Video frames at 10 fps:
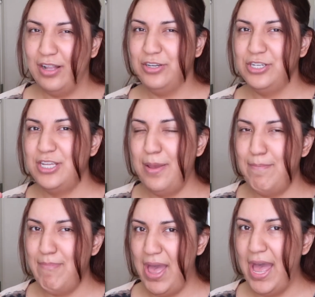color to
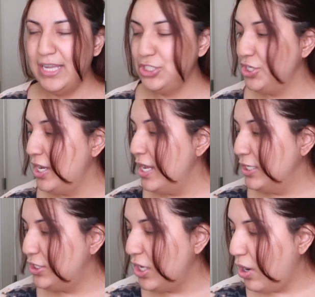match.
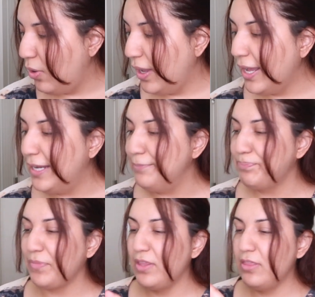So
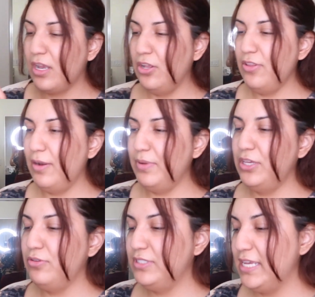the color that I've been
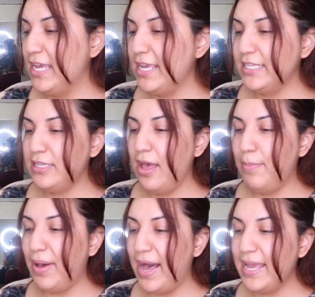using is
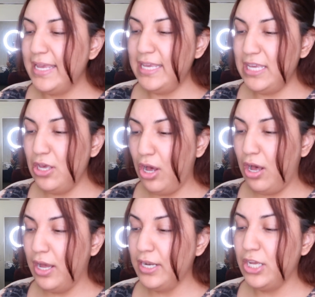by
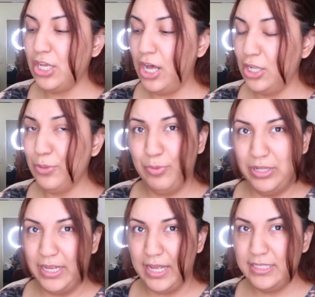Eon Color
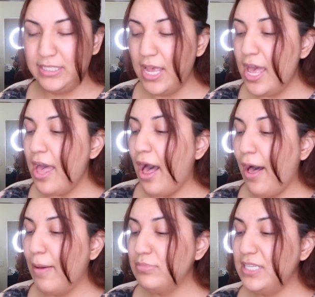Brilliance.
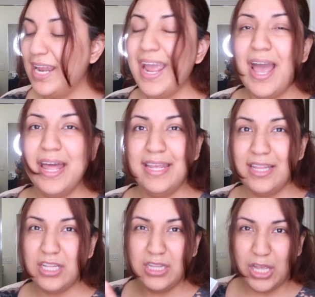Today I had to
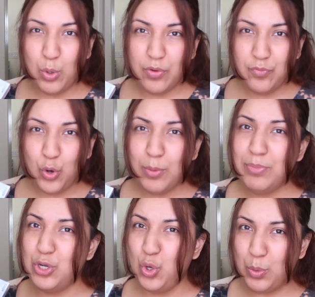get the liquid form,
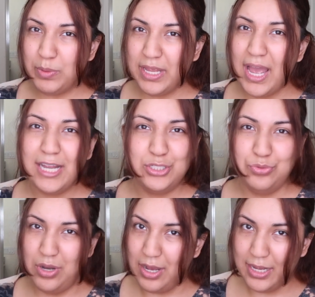but normally I
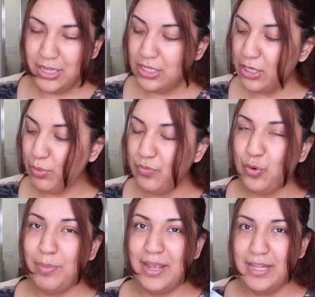do not get the liquid
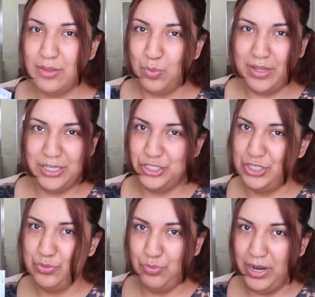form. I get the one that's
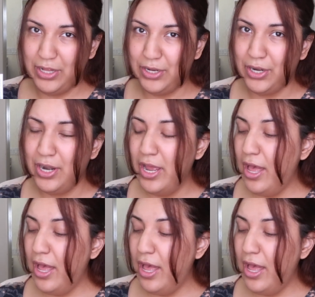just regular.